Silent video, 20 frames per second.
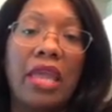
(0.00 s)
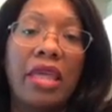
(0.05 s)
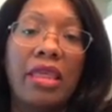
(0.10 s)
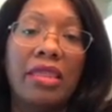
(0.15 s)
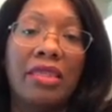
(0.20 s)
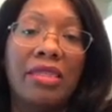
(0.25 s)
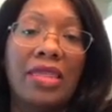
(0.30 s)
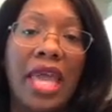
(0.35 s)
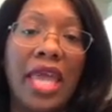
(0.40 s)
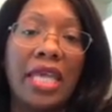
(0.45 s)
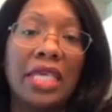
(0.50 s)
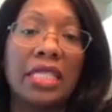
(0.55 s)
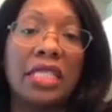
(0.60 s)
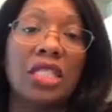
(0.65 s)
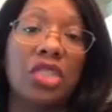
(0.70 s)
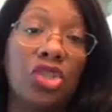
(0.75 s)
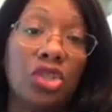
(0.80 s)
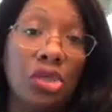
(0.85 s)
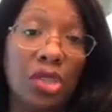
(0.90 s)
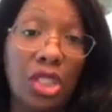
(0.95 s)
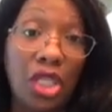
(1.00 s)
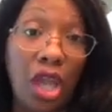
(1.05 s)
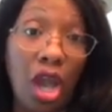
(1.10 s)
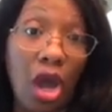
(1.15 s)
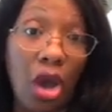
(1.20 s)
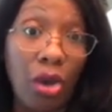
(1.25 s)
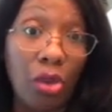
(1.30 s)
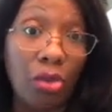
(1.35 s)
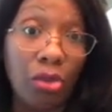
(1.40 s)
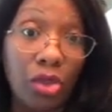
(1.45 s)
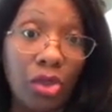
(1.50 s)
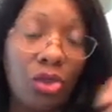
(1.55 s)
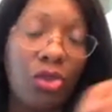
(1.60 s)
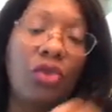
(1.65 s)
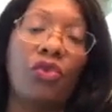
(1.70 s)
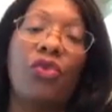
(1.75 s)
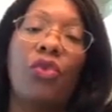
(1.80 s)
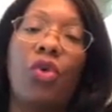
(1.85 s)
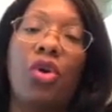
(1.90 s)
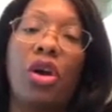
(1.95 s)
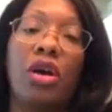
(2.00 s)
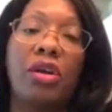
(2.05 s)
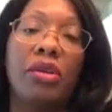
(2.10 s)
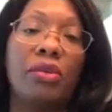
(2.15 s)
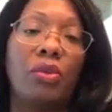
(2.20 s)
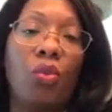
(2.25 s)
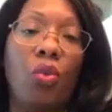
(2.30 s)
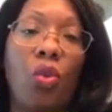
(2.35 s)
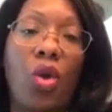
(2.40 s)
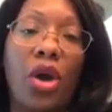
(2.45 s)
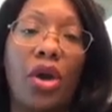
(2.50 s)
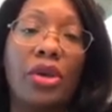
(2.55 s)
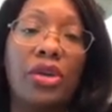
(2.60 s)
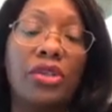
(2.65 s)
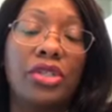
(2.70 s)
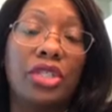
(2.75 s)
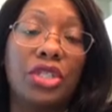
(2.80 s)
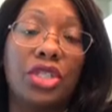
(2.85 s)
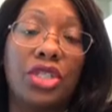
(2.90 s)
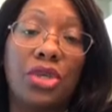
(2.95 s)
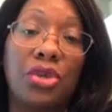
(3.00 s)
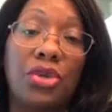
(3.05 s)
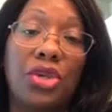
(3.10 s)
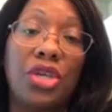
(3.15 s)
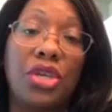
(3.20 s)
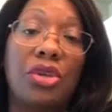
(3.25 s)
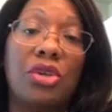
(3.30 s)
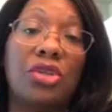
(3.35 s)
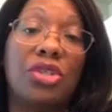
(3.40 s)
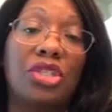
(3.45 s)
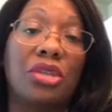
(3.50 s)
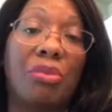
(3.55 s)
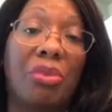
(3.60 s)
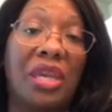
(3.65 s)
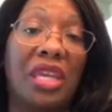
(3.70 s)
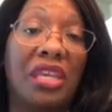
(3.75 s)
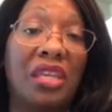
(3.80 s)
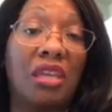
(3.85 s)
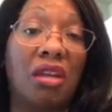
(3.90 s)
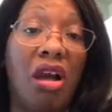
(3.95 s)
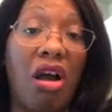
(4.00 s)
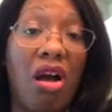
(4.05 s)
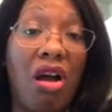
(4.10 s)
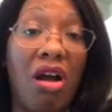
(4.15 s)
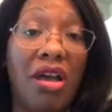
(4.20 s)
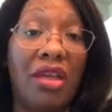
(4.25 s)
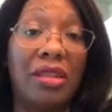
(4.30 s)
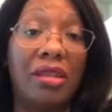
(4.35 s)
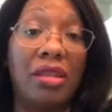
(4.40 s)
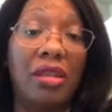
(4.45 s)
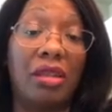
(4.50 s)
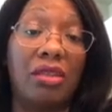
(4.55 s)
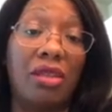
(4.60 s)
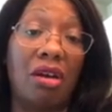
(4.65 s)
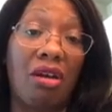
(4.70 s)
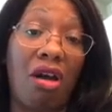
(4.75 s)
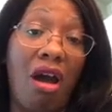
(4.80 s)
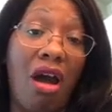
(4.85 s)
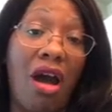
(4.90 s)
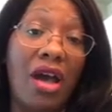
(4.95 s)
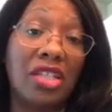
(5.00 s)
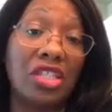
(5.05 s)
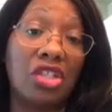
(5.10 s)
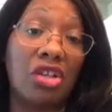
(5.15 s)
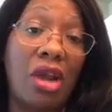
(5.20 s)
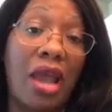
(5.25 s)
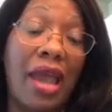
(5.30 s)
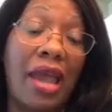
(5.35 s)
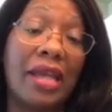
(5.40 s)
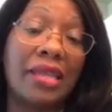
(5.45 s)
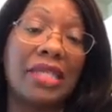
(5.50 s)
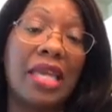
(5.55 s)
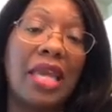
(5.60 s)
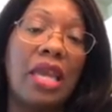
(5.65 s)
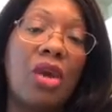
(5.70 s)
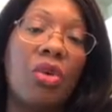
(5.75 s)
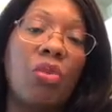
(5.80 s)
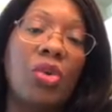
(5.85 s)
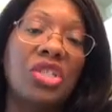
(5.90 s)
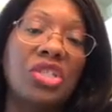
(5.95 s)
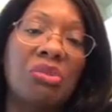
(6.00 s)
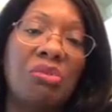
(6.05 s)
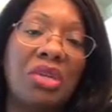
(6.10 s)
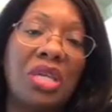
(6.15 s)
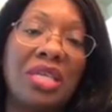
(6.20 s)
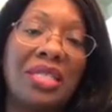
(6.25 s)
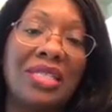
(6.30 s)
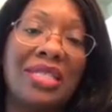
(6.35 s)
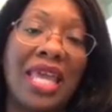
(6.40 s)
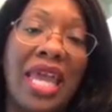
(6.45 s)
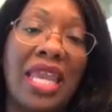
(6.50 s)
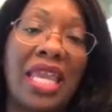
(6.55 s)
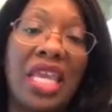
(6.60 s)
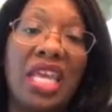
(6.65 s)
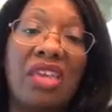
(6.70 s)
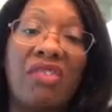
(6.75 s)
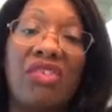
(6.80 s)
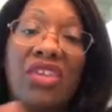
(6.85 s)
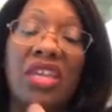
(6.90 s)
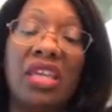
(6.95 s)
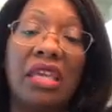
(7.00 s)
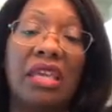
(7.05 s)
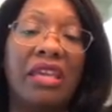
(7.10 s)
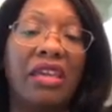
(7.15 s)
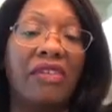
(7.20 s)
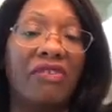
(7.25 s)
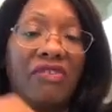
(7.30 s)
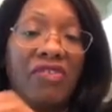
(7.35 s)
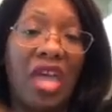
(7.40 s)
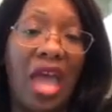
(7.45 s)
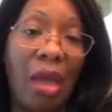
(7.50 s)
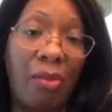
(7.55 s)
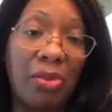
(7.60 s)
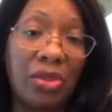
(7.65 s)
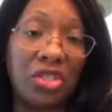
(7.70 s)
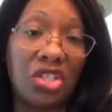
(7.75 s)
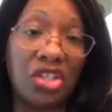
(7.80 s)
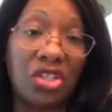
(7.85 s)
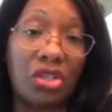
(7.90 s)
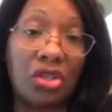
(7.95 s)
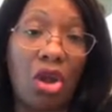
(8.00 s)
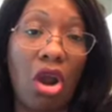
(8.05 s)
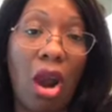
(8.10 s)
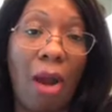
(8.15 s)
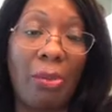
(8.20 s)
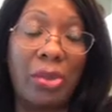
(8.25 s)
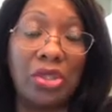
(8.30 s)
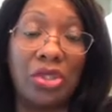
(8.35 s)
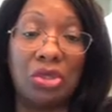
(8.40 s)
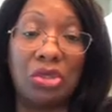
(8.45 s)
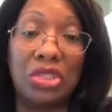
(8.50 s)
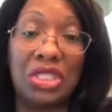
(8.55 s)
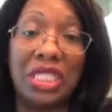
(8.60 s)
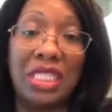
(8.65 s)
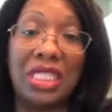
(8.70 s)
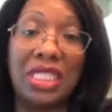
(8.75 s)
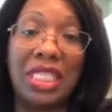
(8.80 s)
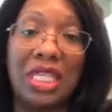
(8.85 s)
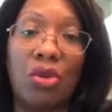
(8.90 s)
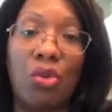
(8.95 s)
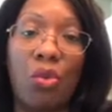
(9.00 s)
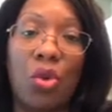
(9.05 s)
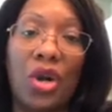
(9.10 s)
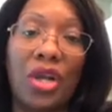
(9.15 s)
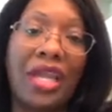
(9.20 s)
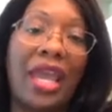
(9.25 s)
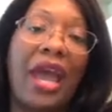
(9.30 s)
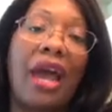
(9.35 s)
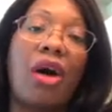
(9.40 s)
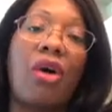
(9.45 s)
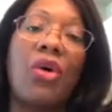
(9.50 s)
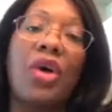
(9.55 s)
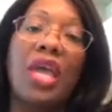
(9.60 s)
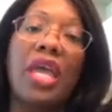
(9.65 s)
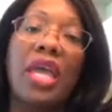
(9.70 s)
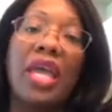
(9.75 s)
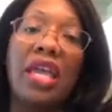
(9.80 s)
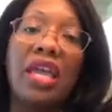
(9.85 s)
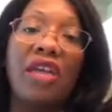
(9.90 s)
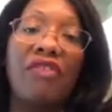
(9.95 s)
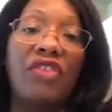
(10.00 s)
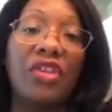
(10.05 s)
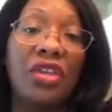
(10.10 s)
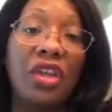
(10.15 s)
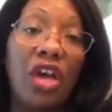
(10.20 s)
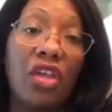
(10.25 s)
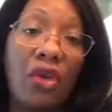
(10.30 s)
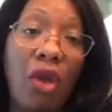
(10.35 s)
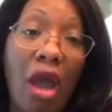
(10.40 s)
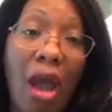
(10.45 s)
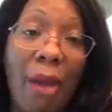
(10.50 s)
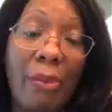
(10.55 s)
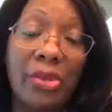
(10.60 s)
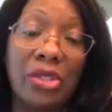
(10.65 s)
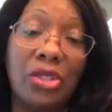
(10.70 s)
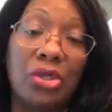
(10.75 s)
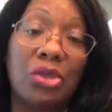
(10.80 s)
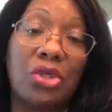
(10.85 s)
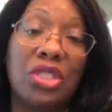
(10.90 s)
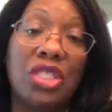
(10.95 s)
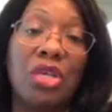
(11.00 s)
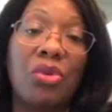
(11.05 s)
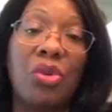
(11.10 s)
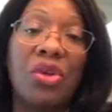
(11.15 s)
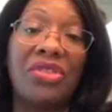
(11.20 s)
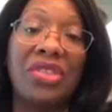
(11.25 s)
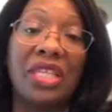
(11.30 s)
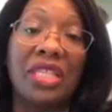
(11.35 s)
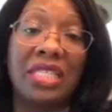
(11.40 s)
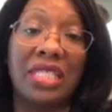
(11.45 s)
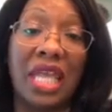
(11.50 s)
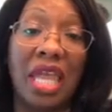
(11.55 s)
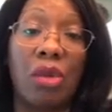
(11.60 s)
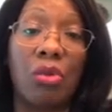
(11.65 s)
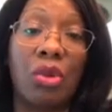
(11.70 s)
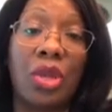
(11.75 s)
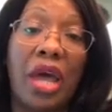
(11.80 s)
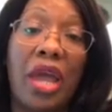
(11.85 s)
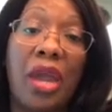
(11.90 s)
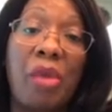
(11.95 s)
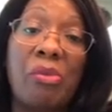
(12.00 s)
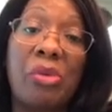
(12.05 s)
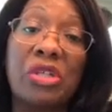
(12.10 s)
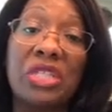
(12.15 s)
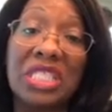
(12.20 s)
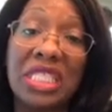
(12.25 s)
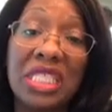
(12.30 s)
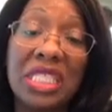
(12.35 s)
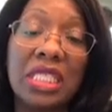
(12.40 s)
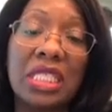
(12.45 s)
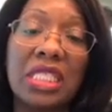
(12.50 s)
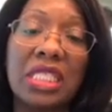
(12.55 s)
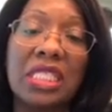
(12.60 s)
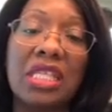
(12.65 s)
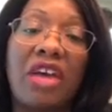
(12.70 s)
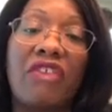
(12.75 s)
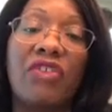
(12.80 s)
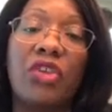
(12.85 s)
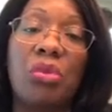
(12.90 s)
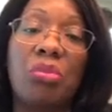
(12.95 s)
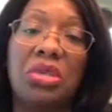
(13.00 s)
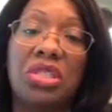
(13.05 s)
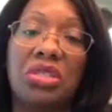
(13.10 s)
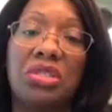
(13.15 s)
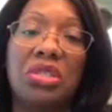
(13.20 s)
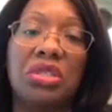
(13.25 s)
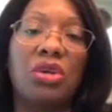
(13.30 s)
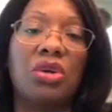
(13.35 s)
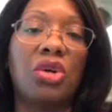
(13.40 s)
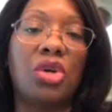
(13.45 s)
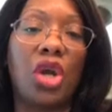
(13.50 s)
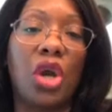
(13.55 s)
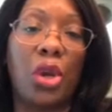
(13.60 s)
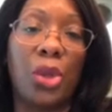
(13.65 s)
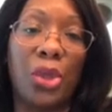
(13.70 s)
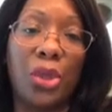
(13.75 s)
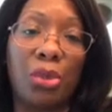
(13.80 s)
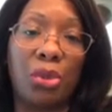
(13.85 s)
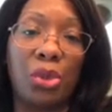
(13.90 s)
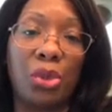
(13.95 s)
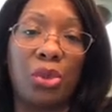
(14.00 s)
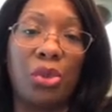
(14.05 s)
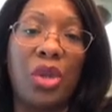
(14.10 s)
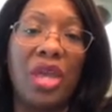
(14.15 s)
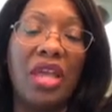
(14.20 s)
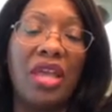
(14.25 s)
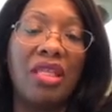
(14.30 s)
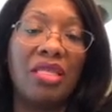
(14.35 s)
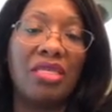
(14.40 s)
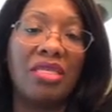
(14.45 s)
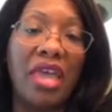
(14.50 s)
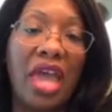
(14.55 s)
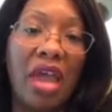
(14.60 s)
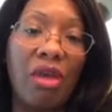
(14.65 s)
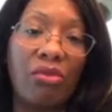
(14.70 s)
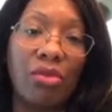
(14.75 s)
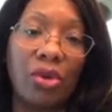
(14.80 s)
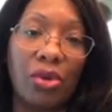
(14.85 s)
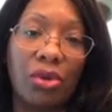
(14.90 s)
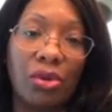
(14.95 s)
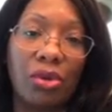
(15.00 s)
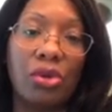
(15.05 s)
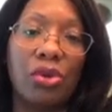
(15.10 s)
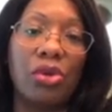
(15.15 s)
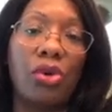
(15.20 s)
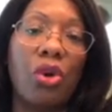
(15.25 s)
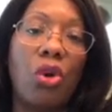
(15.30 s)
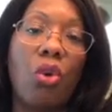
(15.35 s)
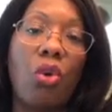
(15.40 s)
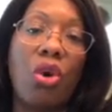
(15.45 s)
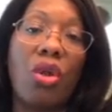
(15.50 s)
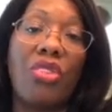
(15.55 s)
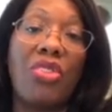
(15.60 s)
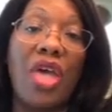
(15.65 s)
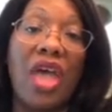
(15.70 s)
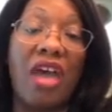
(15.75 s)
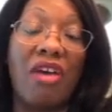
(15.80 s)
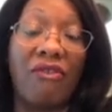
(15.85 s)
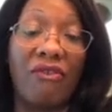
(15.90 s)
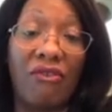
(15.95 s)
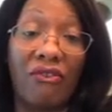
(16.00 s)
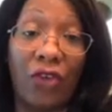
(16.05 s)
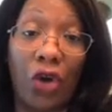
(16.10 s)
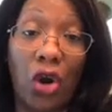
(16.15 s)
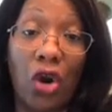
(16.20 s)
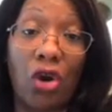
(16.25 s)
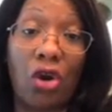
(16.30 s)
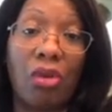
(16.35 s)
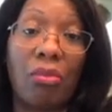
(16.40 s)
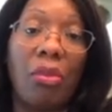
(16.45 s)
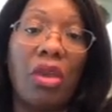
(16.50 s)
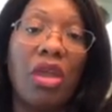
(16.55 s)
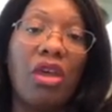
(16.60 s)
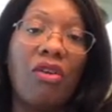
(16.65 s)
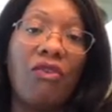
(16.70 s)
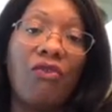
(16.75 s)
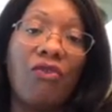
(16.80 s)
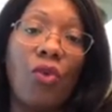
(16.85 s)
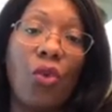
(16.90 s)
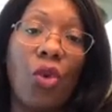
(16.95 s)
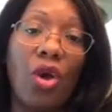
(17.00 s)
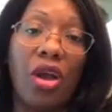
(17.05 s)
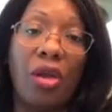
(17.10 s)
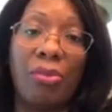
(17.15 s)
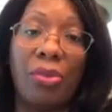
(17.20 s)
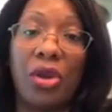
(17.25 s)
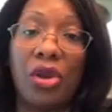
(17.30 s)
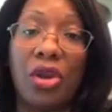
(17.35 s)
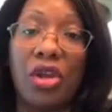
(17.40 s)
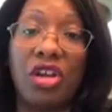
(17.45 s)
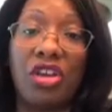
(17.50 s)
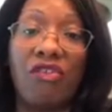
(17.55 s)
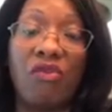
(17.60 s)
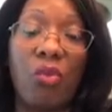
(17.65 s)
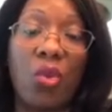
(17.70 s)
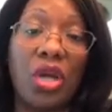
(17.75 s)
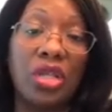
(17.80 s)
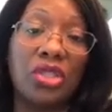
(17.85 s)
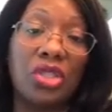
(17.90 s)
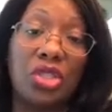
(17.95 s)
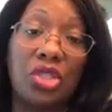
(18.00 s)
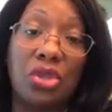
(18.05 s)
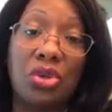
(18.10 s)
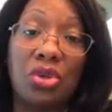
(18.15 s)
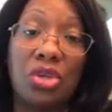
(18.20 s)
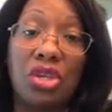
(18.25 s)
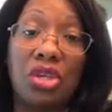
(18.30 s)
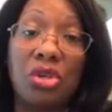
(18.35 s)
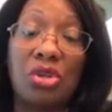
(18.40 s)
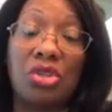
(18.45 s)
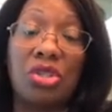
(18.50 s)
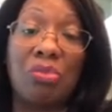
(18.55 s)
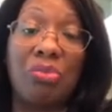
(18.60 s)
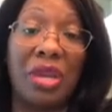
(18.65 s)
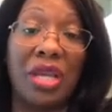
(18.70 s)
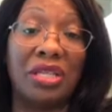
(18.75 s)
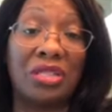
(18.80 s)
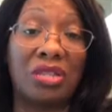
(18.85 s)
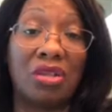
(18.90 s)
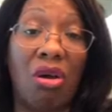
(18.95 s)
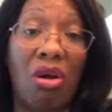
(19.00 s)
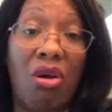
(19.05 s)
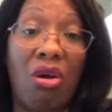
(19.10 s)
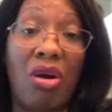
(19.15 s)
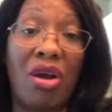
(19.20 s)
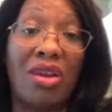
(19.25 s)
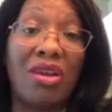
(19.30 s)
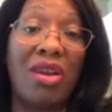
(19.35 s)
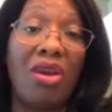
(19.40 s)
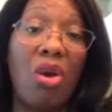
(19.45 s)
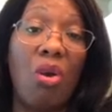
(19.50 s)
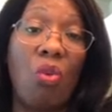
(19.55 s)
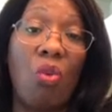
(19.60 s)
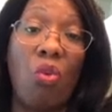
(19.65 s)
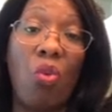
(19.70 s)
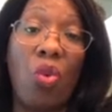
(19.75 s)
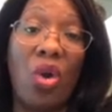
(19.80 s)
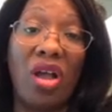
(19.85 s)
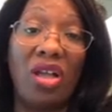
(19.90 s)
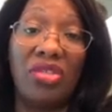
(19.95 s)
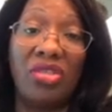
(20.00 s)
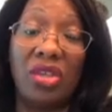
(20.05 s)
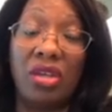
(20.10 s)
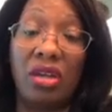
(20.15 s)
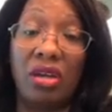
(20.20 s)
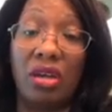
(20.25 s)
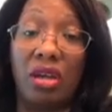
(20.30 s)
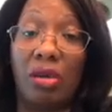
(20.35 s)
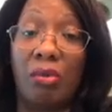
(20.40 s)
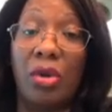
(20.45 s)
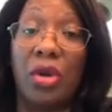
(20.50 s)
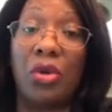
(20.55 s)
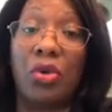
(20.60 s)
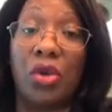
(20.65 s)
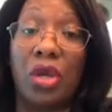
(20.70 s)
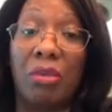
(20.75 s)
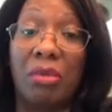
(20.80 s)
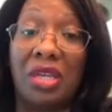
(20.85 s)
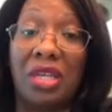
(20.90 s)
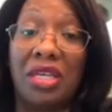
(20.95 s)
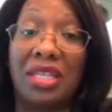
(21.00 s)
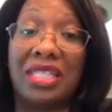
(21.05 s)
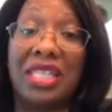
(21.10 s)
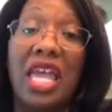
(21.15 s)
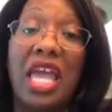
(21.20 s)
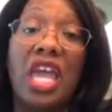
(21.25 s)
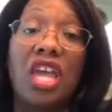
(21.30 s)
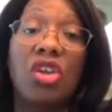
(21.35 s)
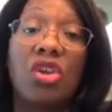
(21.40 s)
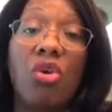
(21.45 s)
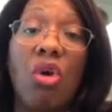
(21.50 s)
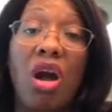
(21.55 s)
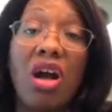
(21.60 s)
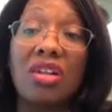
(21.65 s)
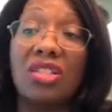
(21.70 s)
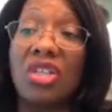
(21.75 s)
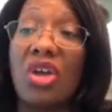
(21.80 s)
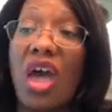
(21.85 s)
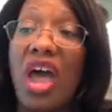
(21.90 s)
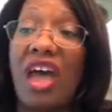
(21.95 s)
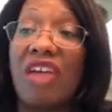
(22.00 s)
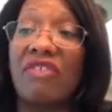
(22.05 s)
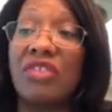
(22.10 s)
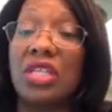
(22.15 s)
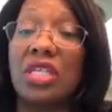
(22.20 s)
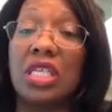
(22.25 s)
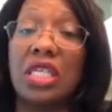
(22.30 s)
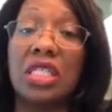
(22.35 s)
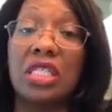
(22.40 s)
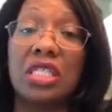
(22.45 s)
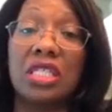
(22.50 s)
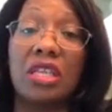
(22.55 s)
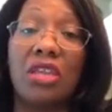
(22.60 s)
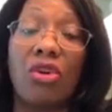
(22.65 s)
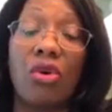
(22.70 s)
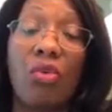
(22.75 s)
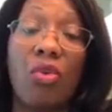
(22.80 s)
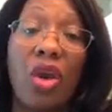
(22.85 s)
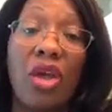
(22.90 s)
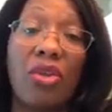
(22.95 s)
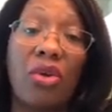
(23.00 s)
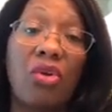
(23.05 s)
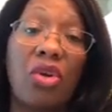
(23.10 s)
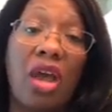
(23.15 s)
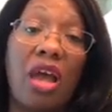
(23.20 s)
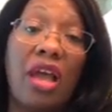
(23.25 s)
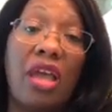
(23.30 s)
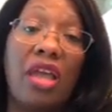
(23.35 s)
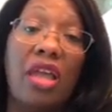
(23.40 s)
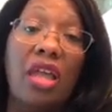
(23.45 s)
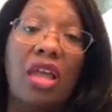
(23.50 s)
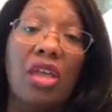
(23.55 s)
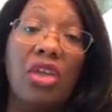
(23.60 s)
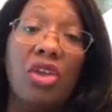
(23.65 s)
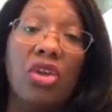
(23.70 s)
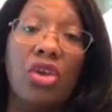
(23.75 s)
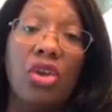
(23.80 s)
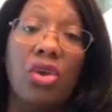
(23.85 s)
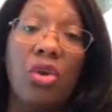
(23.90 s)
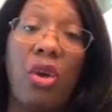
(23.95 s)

they essentially own you for 1 to 2 years depending on the contract, which means that even if that particular opportunity didn't work out, if another opportunity with the same client presents itself, you must still go through that recruiter or that firm for a period of 1 to 2 years based on what the agreement is. You also have to consider whether or not you